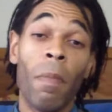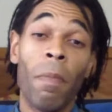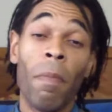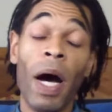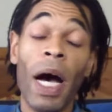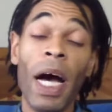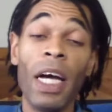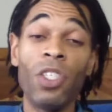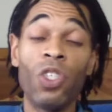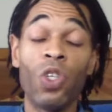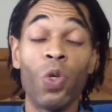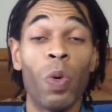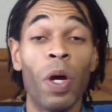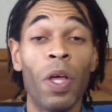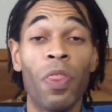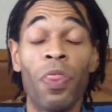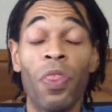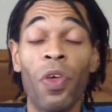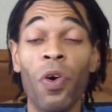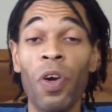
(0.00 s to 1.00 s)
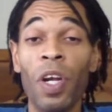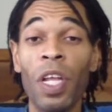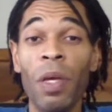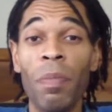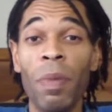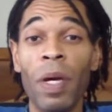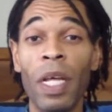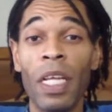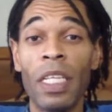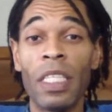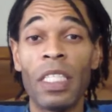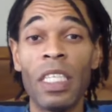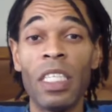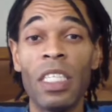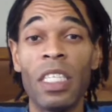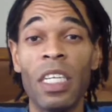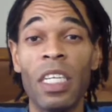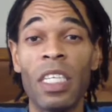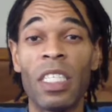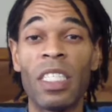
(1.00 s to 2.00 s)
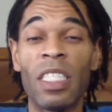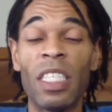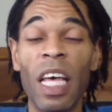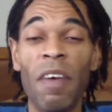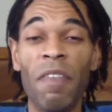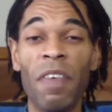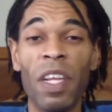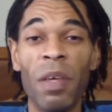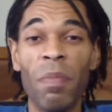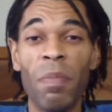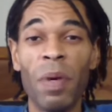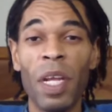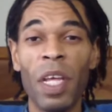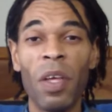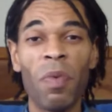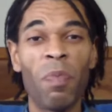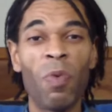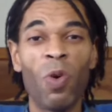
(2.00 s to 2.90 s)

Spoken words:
Mind you, we're 30 minutes into the 70-minute